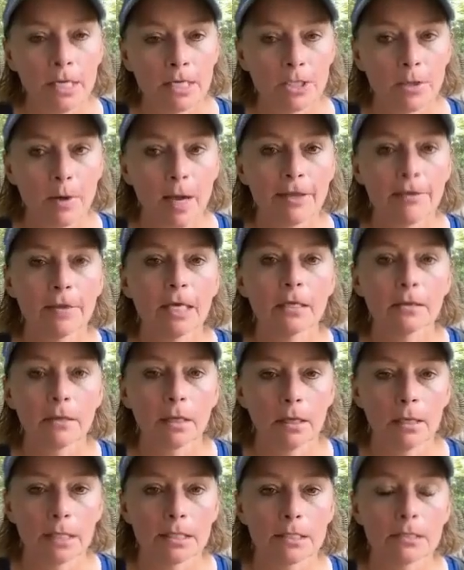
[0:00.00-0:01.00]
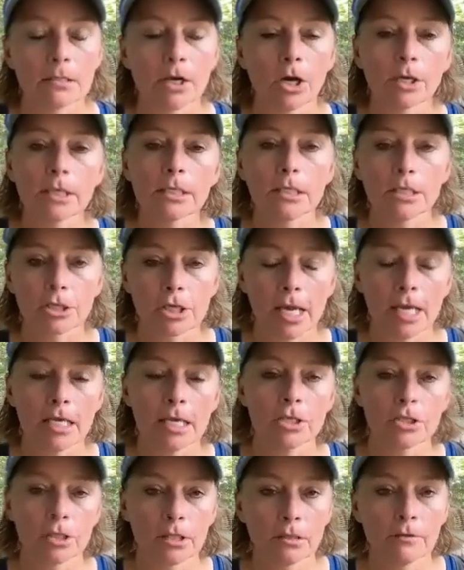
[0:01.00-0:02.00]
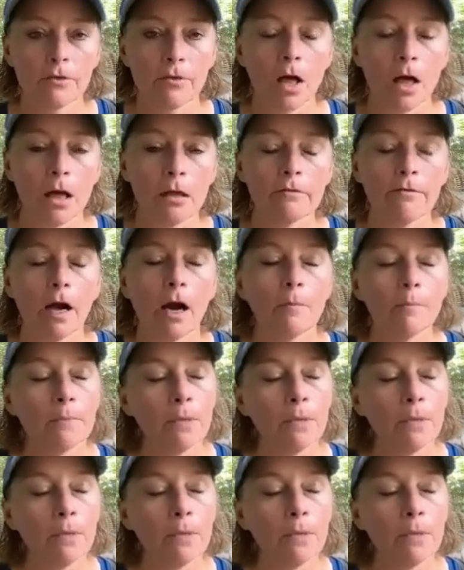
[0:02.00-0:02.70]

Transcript: So I think that it's starting to change and evolve.